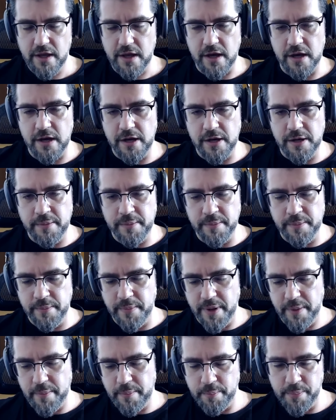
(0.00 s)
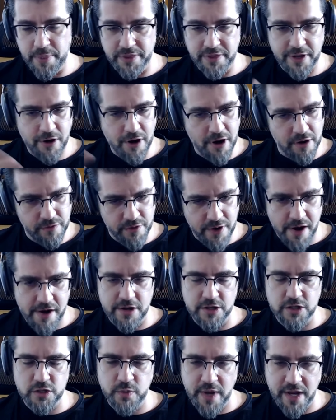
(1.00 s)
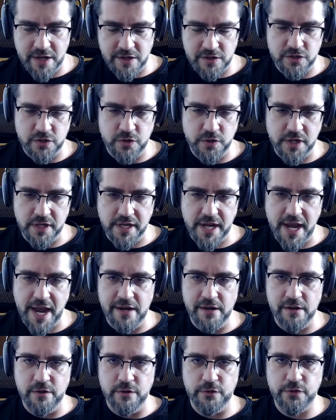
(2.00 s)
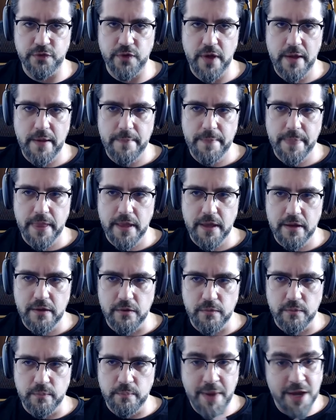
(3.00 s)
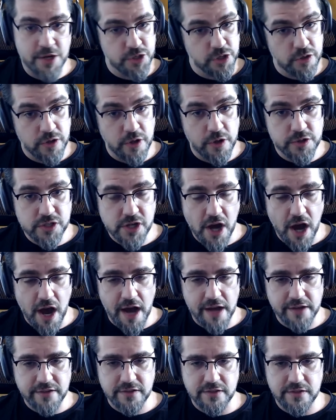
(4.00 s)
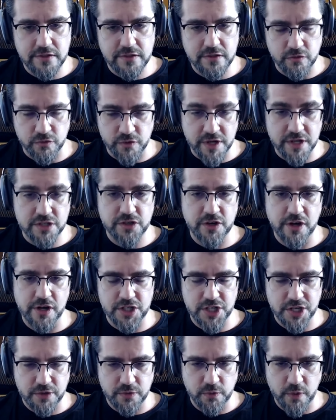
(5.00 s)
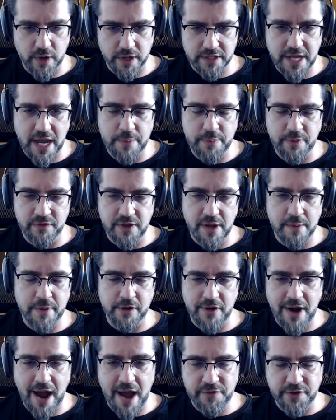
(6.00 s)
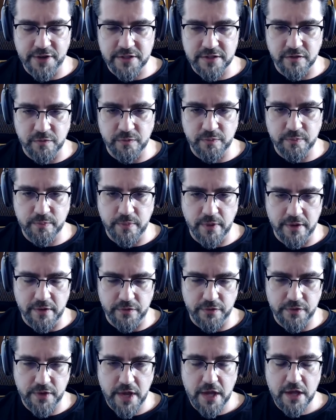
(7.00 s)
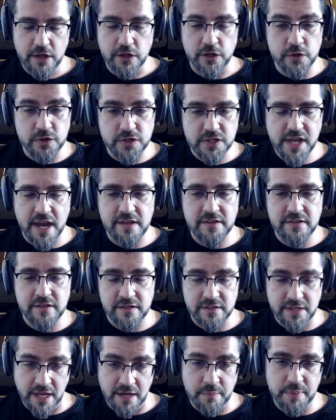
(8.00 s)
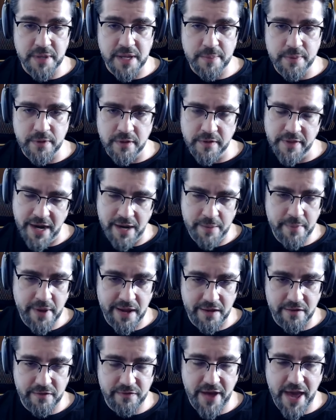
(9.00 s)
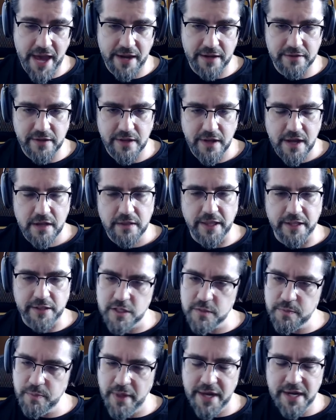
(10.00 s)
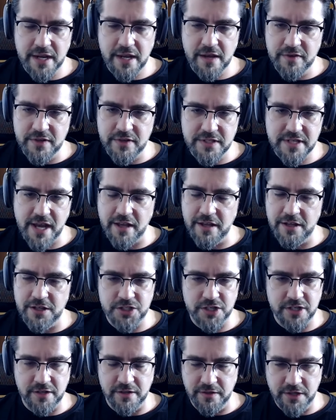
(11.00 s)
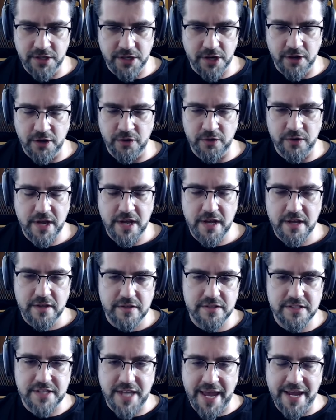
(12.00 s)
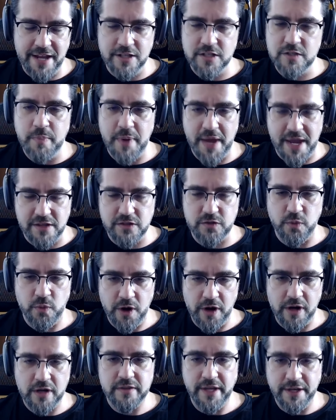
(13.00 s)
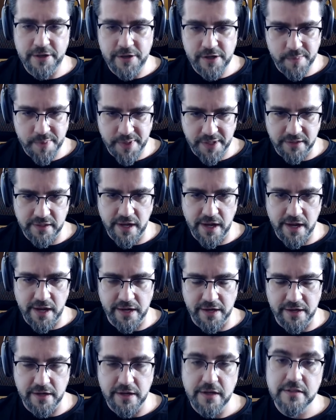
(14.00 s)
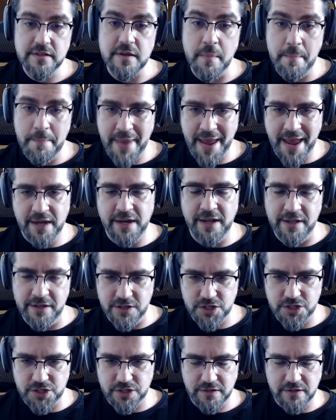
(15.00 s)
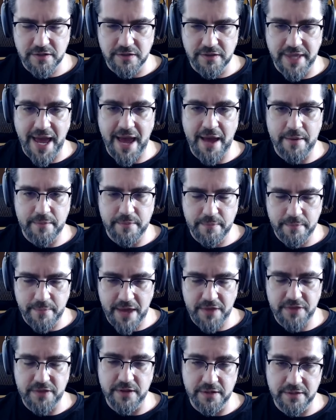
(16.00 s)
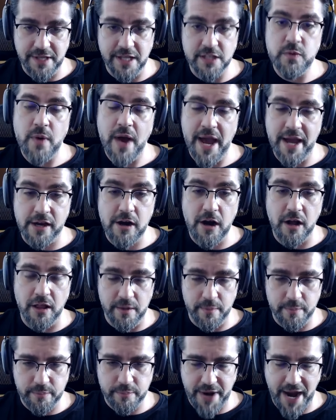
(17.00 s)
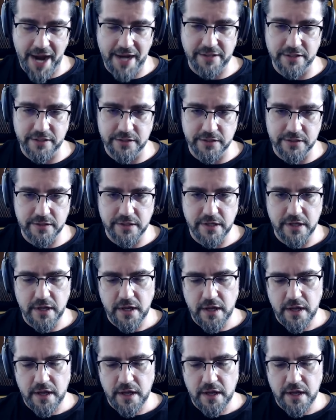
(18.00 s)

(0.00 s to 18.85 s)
Um, but there are various ways you can kind of measure those costs, research what type of demographics of of use cases and people that it may affect. Like there's plenty of intelligent, you know, science based work that could be done to manage that method. That's why I call it practical.